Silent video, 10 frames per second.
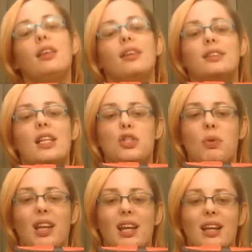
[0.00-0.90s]
They'll send you
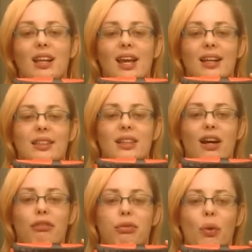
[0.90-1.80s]
a kit, and it's
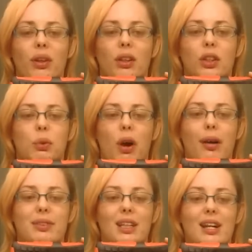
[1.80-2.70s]
got 4 little
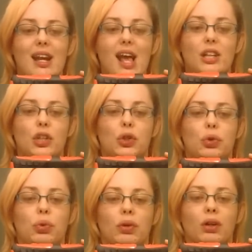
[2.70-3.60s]
swabs in it, and
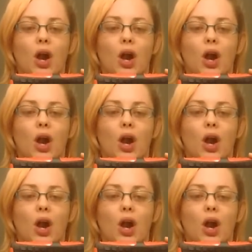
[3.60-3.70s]
you